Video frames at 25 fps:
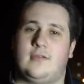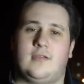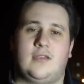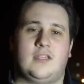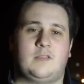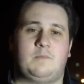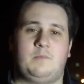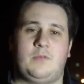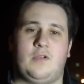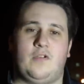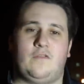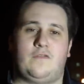
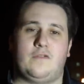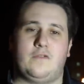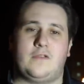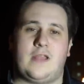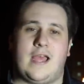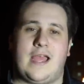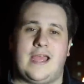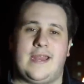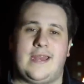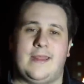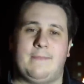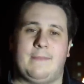It's a beautiful
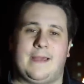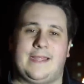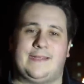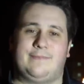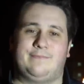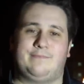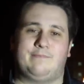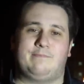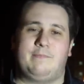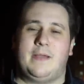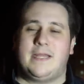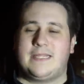day, isn't it, mate?
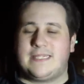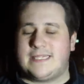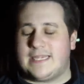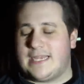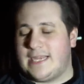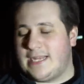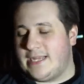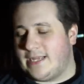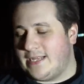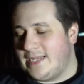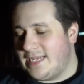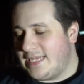But,
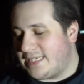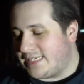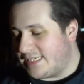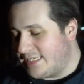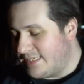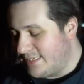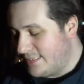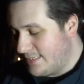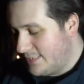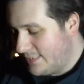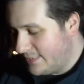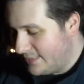uh, look,
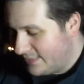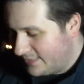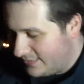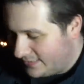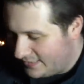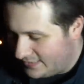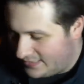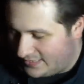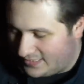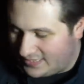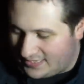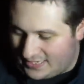listen,
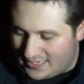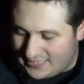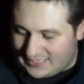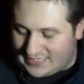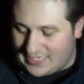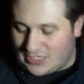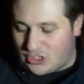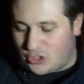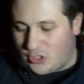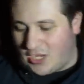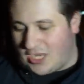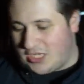let's
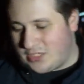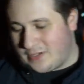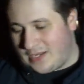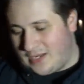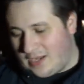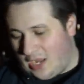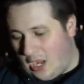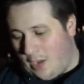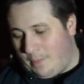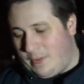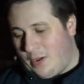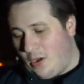get straight into it.
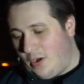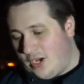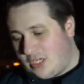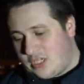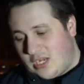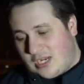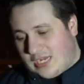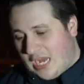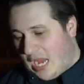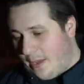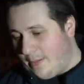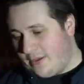And I'll be honest,
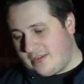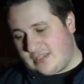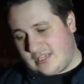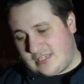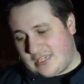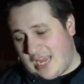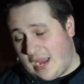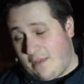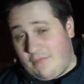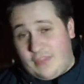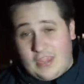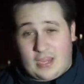I came into this
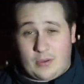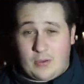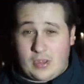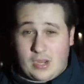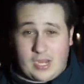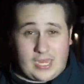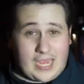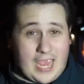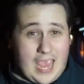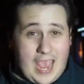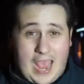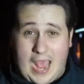game thinking we were
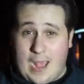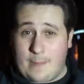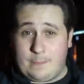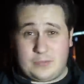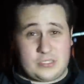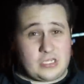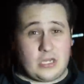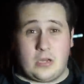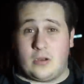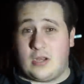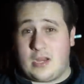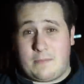going to get
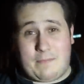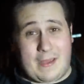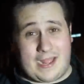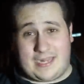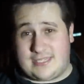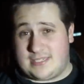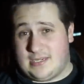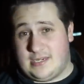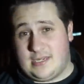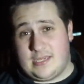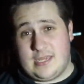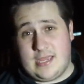absolutely
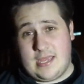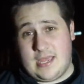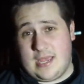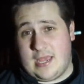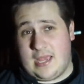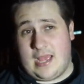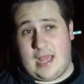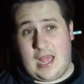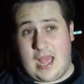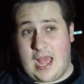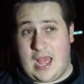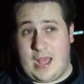battered.
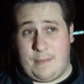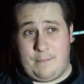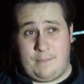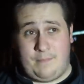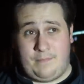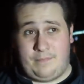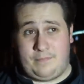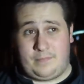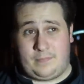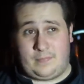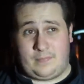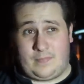
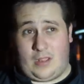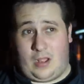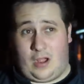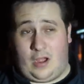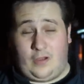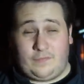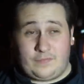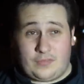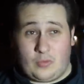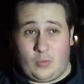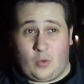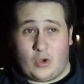Um,
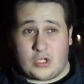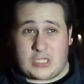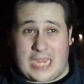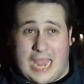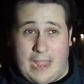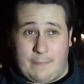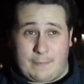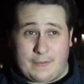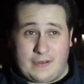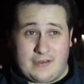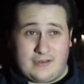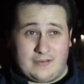after what's
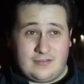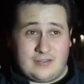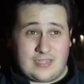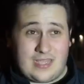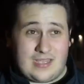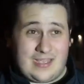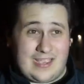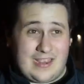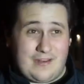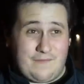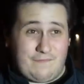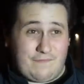happened
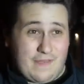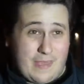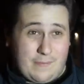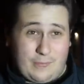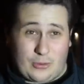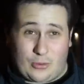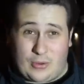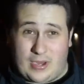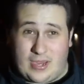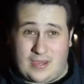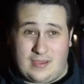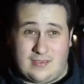in
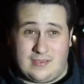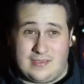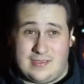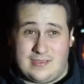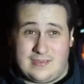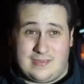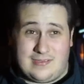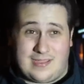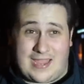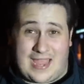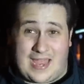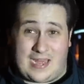February
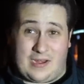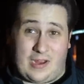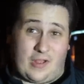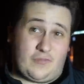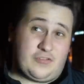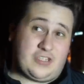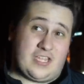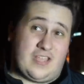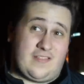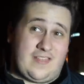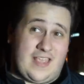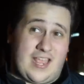and
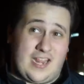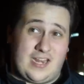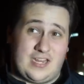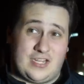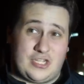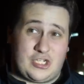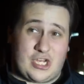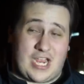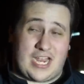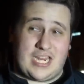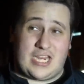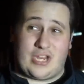obviously at the end
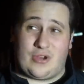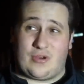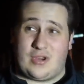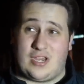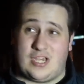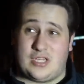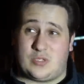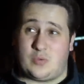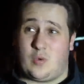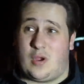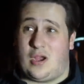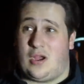of January
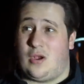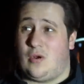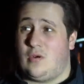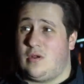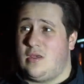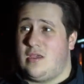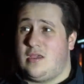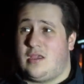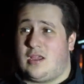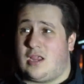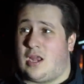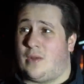as well,
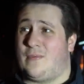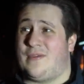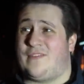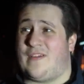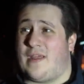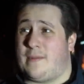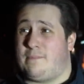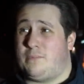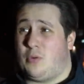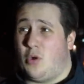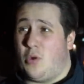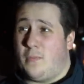you know, we've
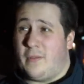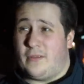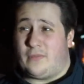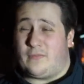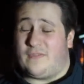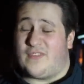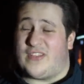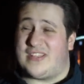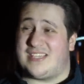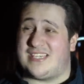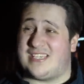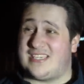had Bournemouth,
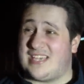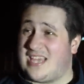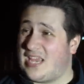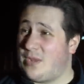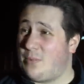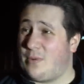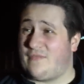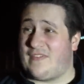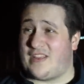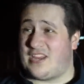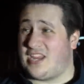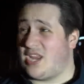we've had City,
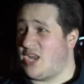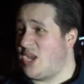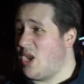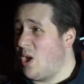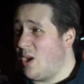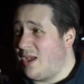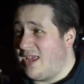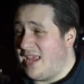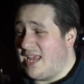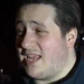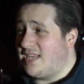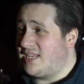we've had
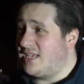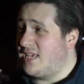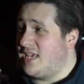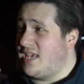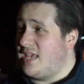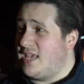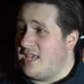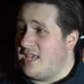United.